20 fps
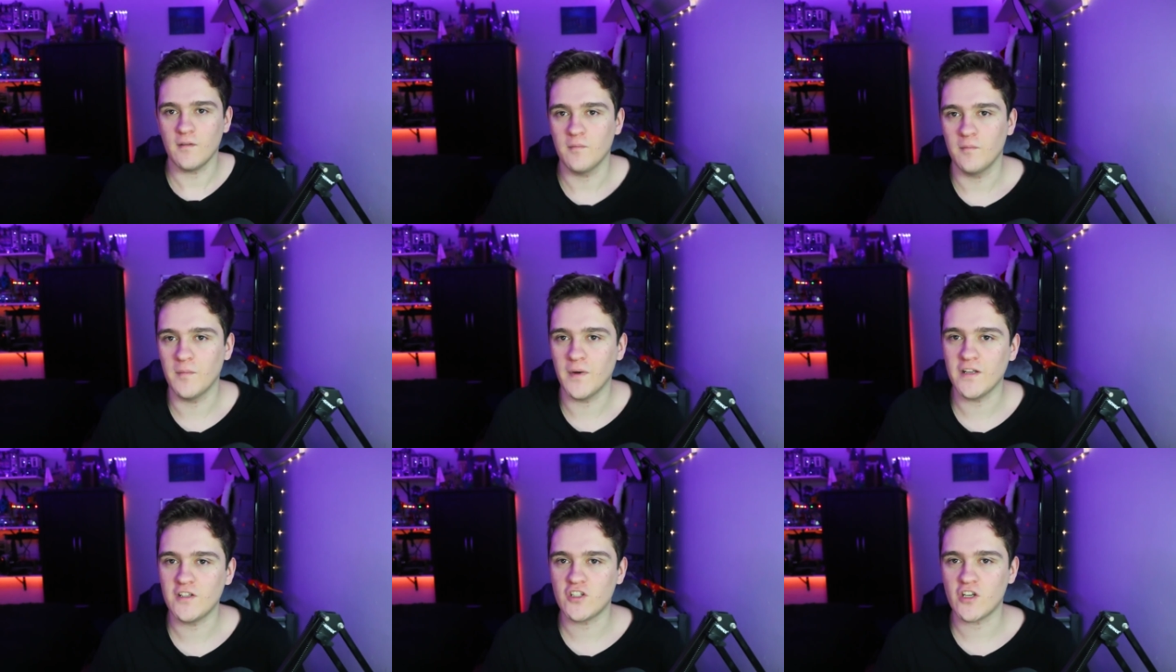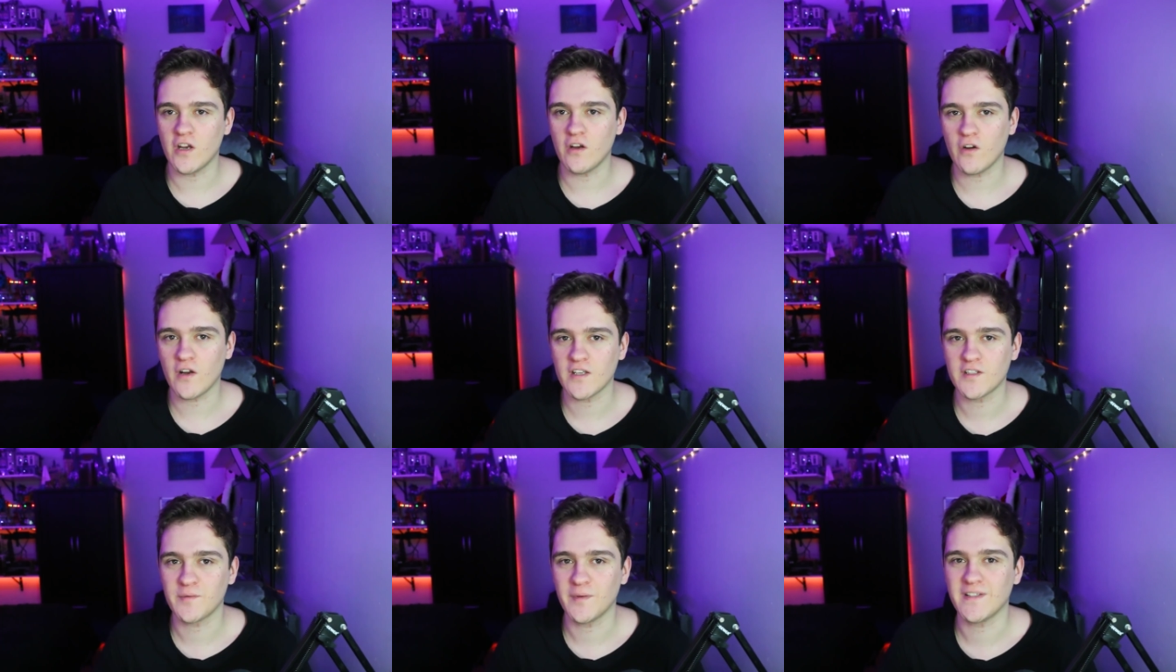My
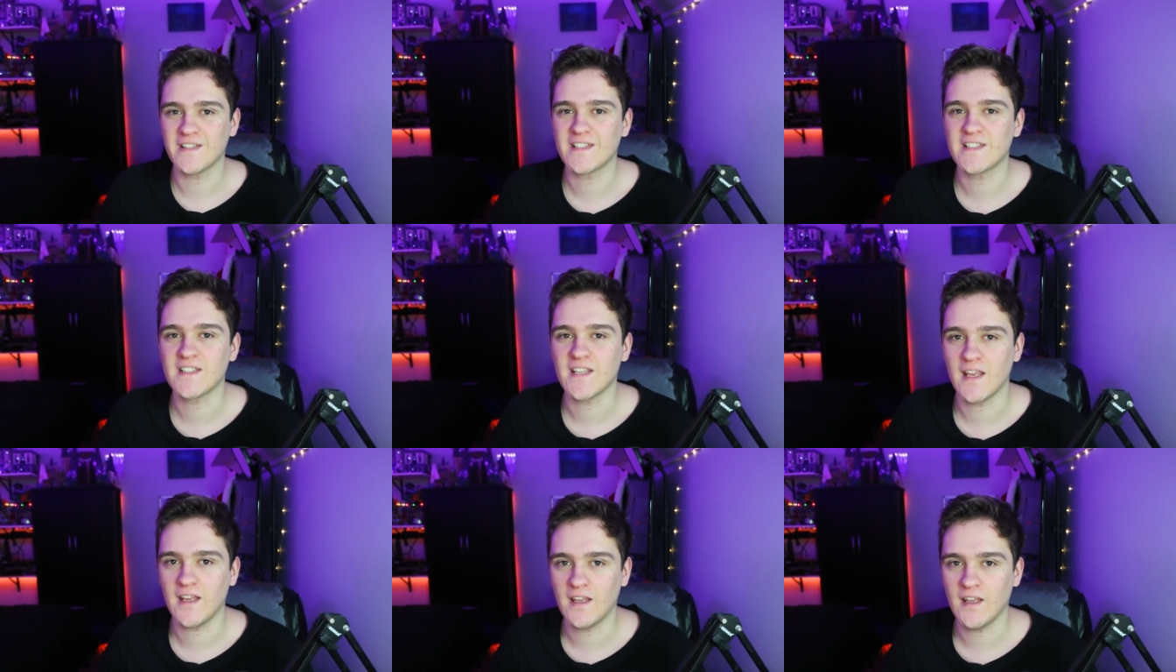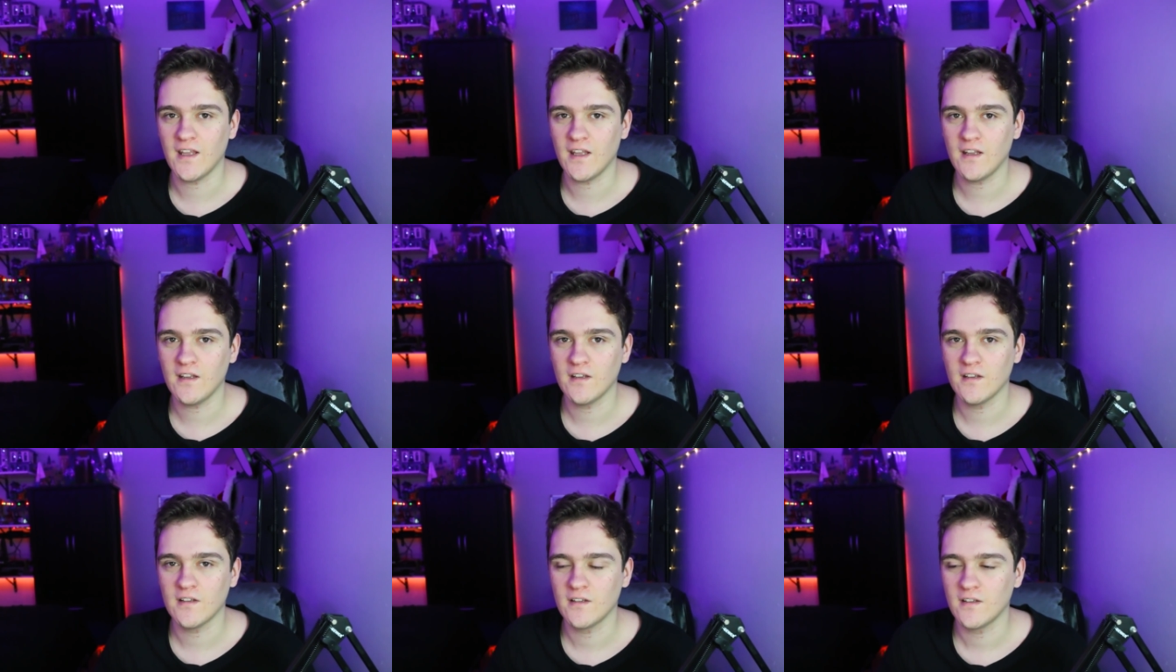chair has been
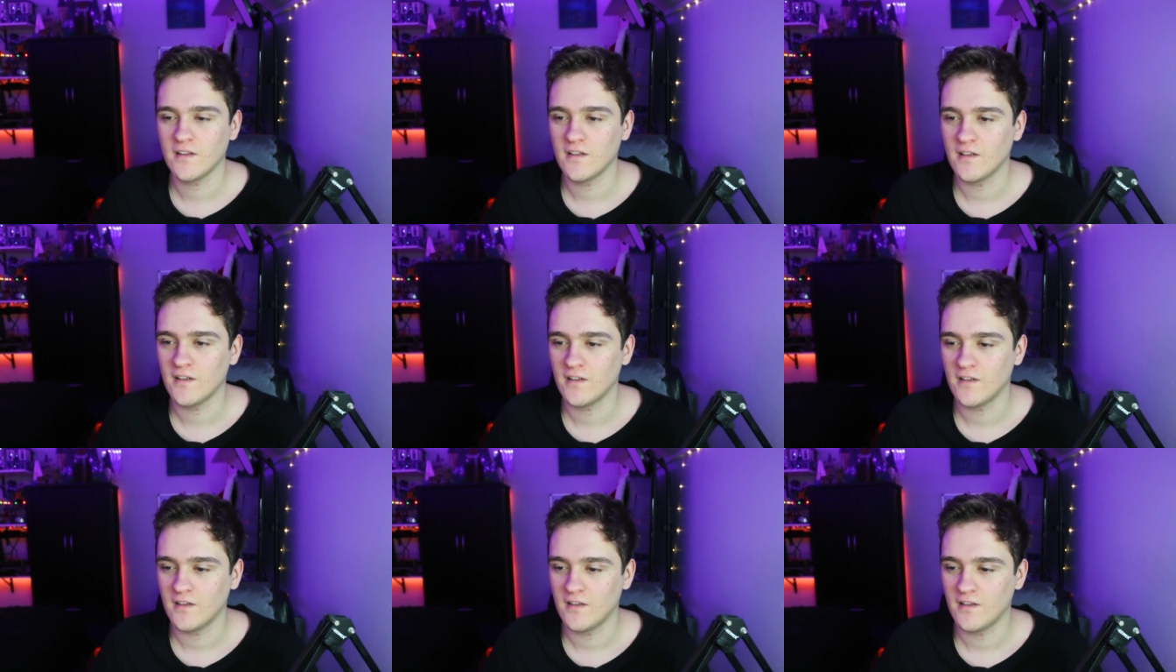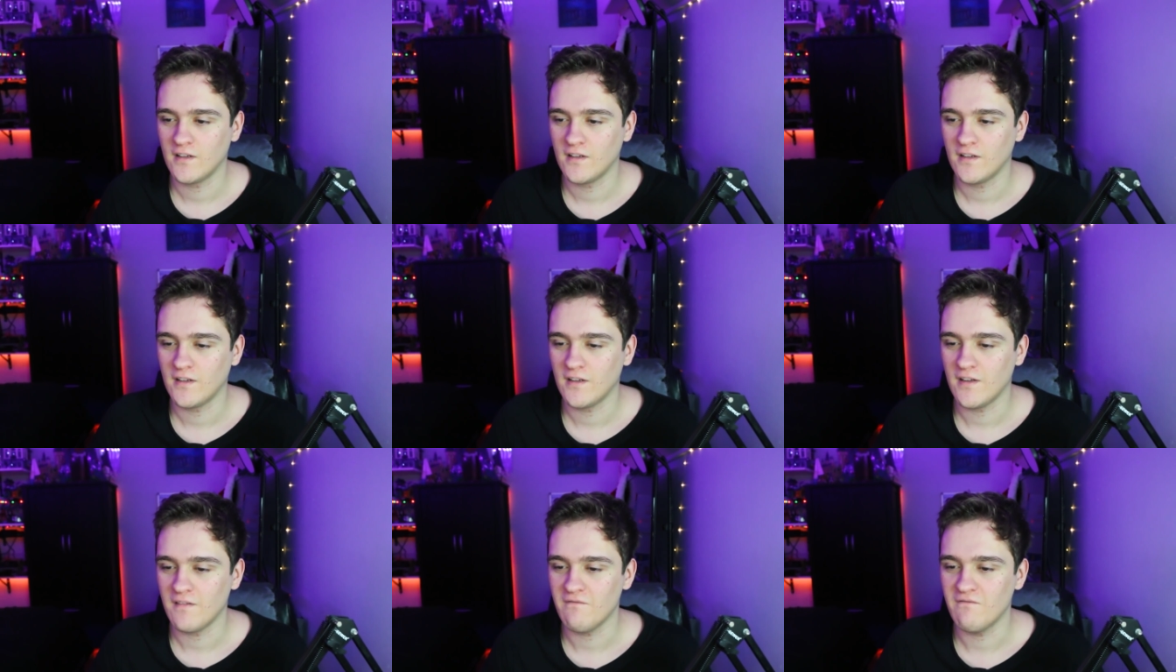sinking
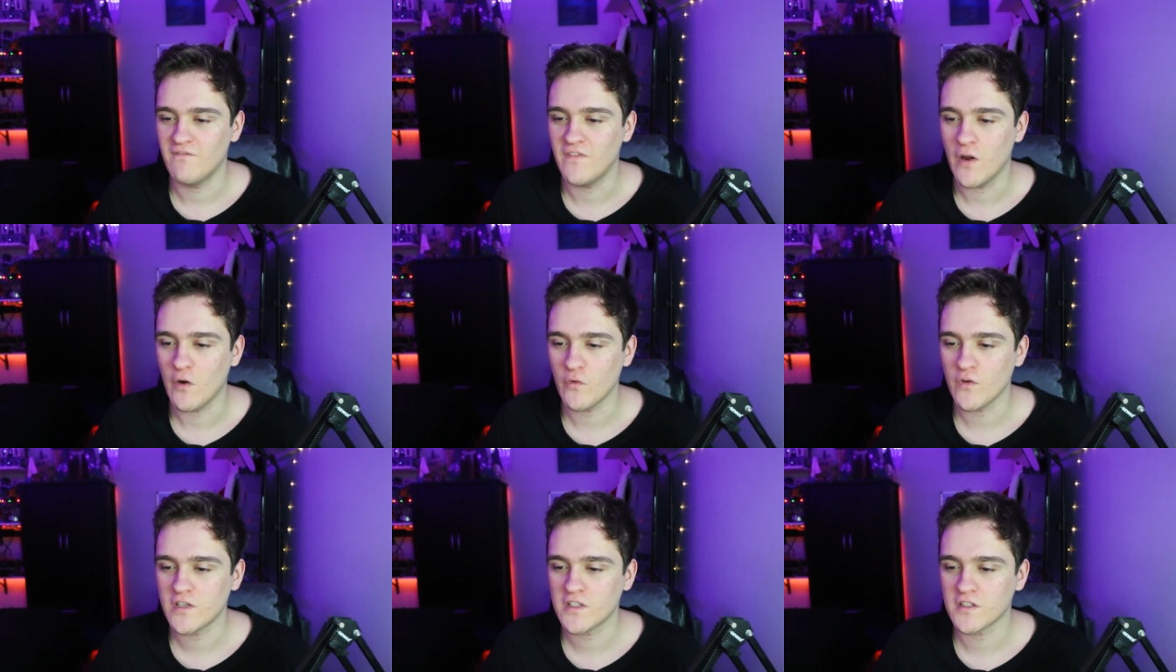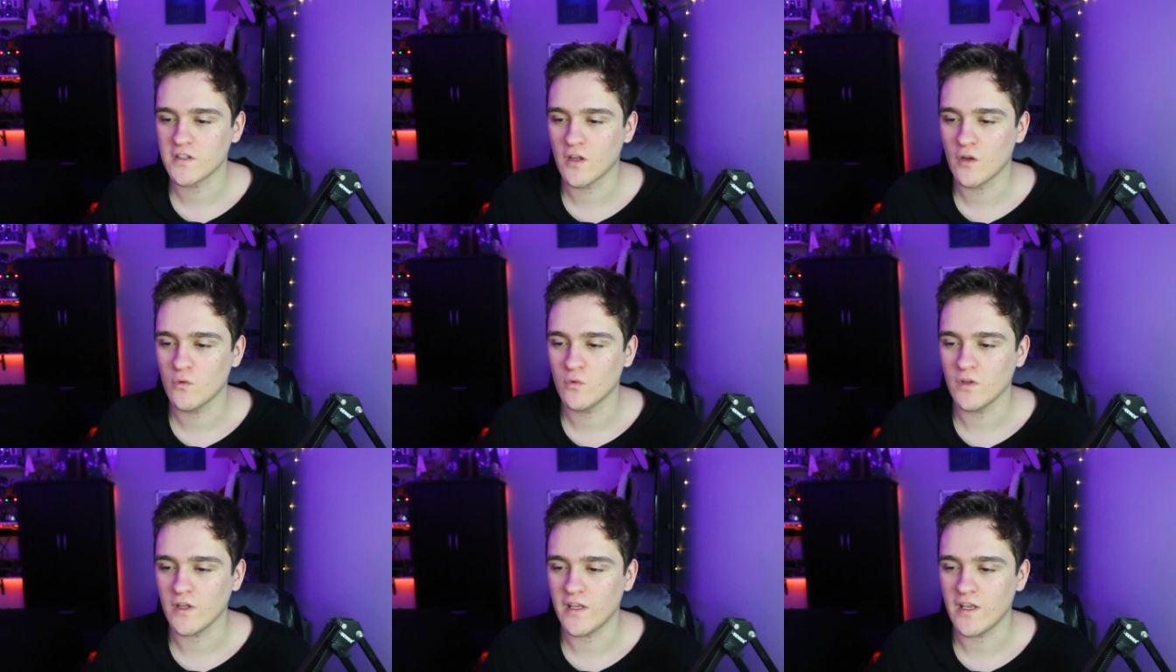very
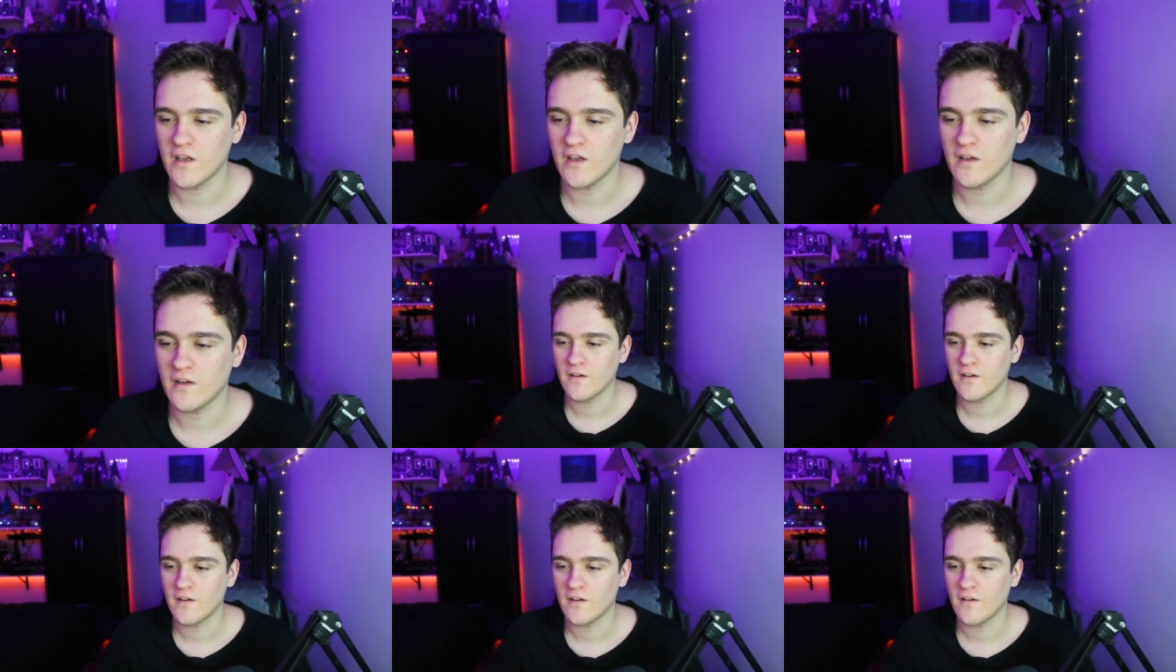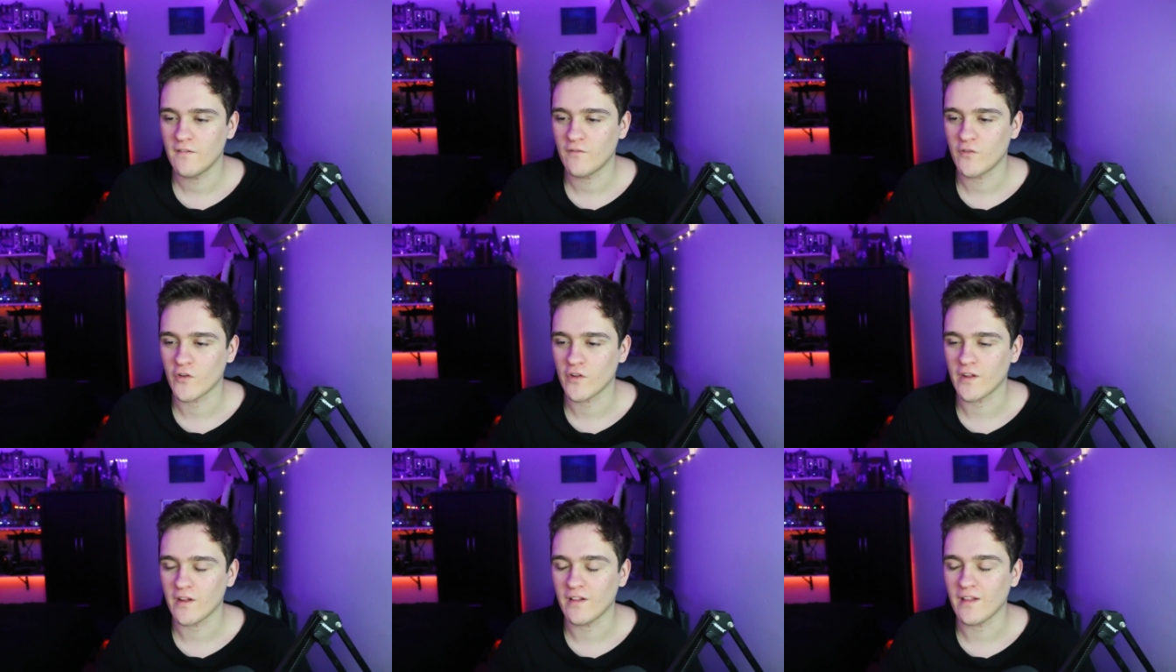slowly
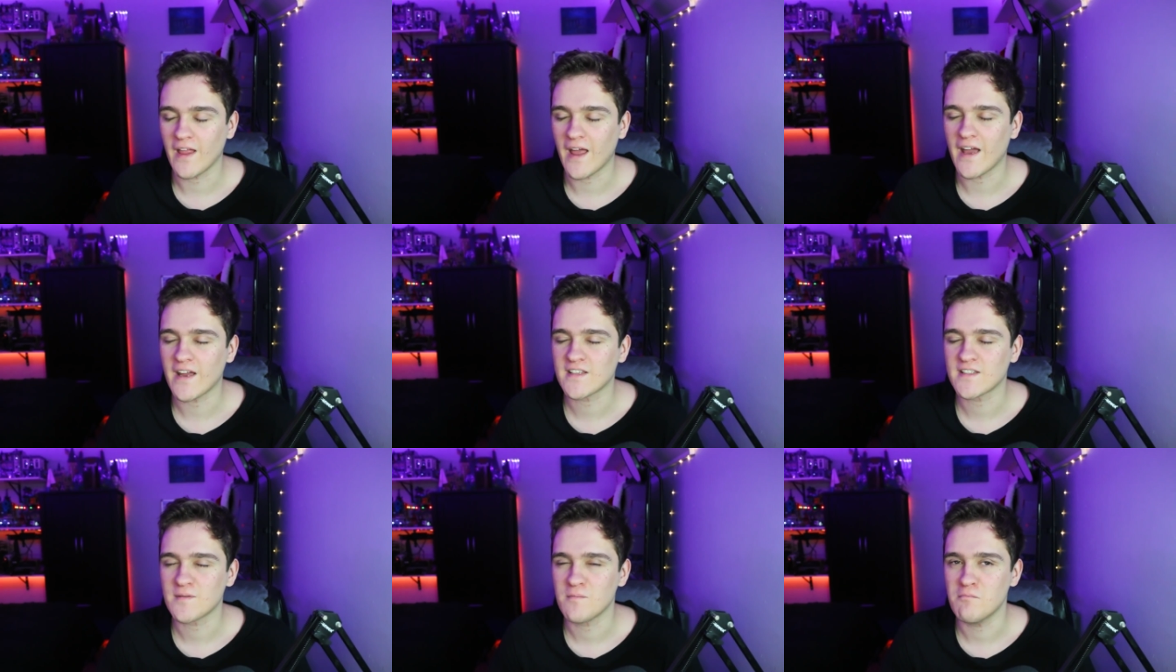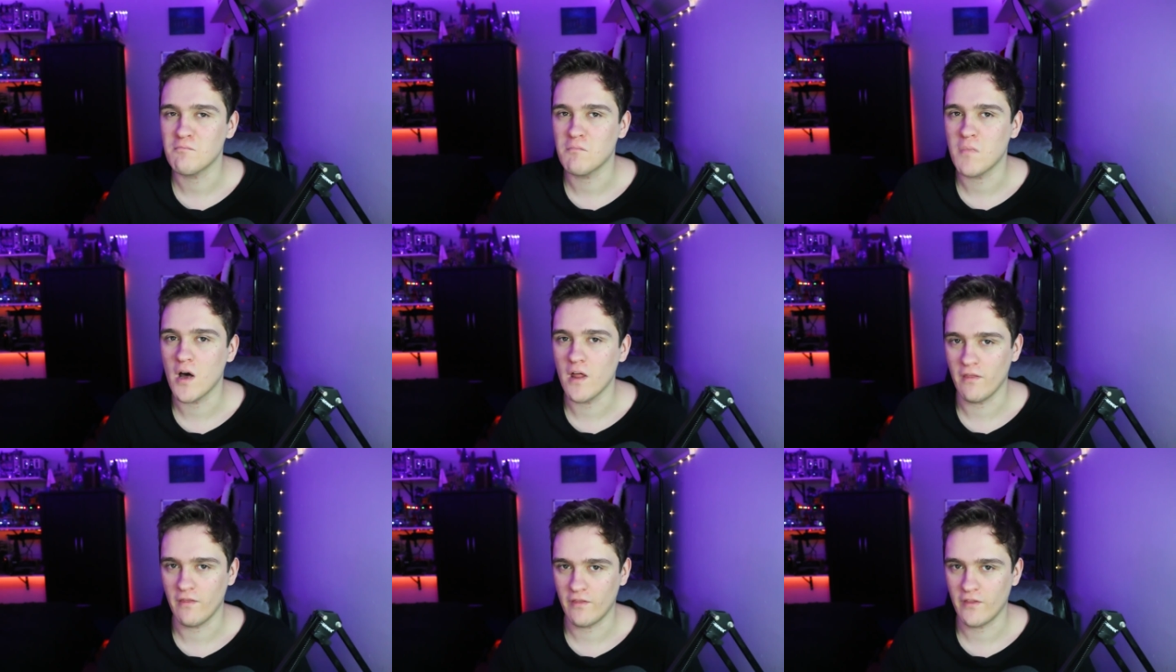for the last
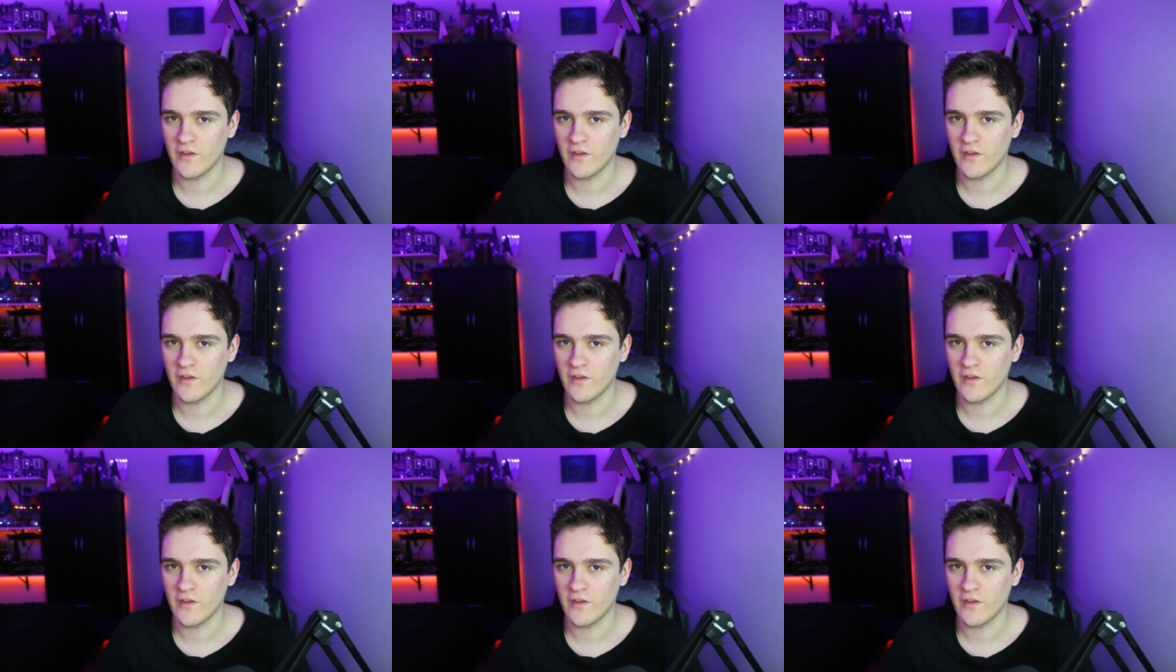month.